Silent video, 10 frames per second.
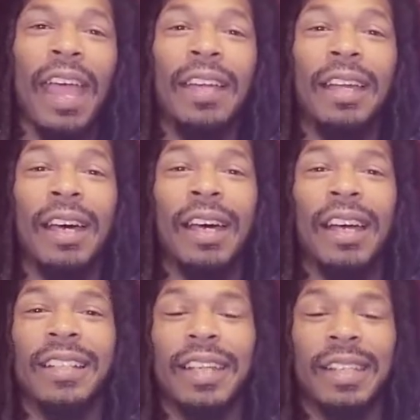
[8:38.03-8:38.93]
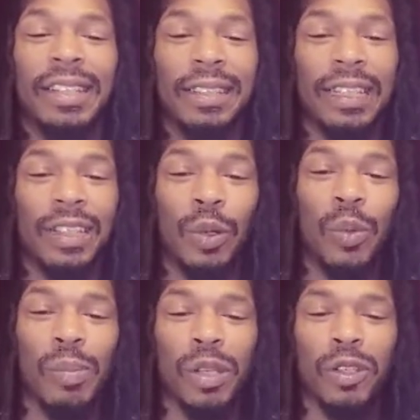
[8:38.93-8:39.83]
And I tell you this, since they're
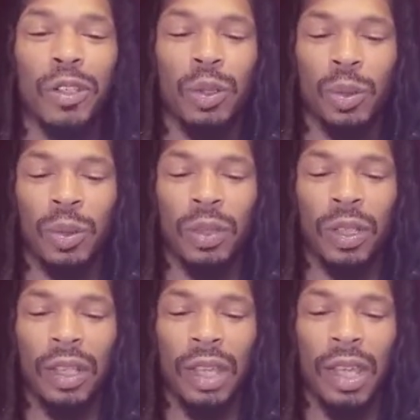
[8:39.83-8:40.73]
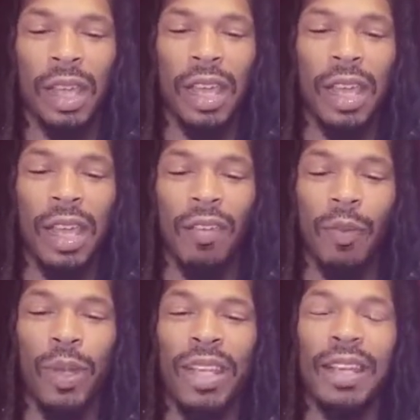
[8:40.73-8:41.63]
women's shoes, if
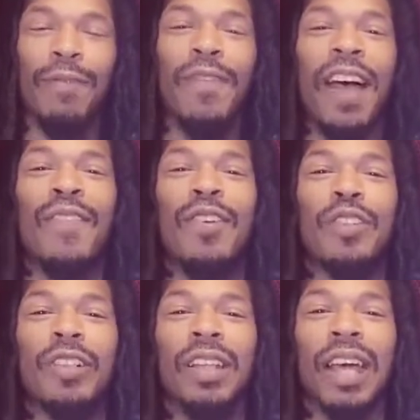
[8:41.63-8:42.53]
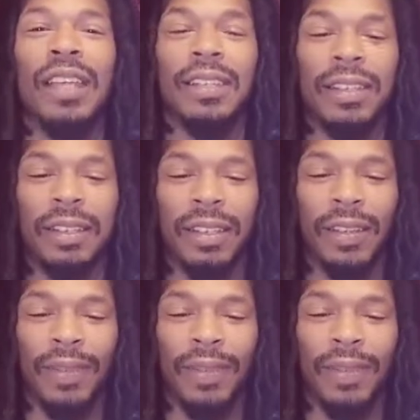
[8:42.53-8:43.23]
we can get 500 likes